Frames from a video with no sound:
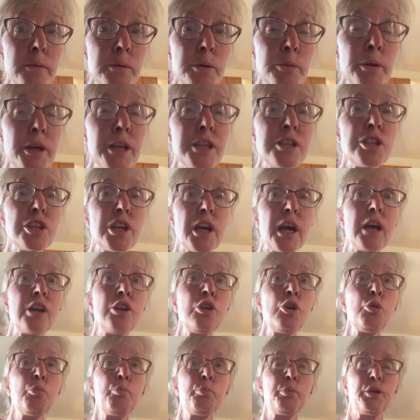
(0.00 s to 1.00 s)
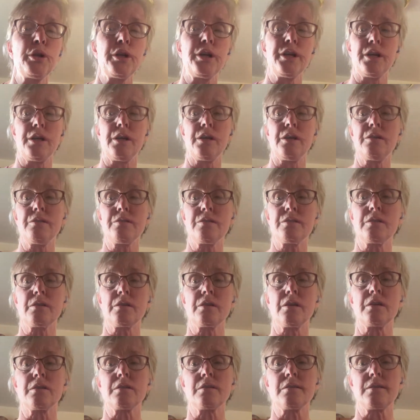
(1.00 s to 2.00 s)
to my channel, please,
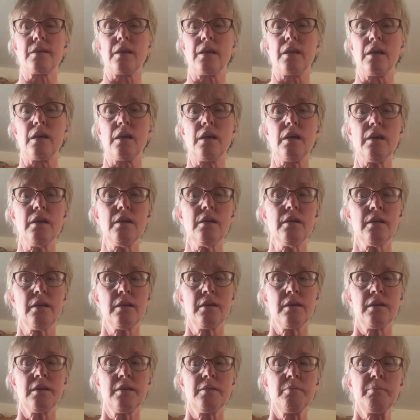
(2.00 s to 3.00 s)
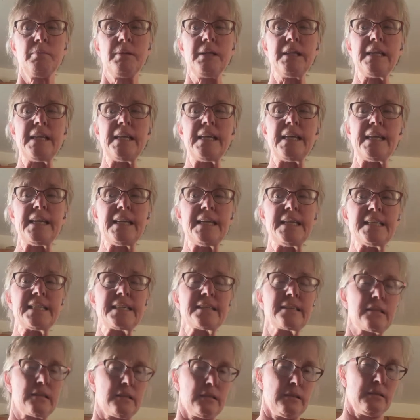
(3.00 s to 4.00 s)
Tagasi. Please.
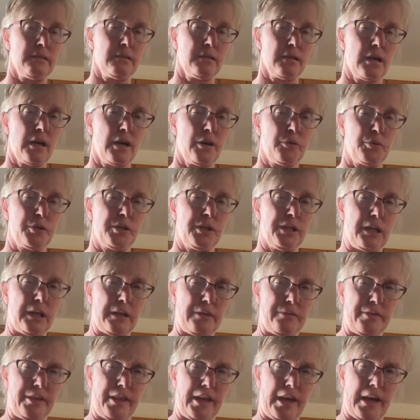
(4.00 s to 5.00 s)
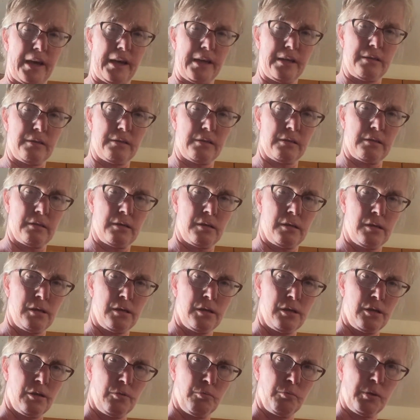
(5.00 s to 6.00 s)
I would love that
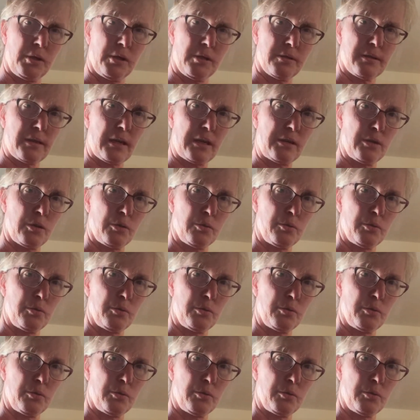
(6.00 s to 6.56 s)
because I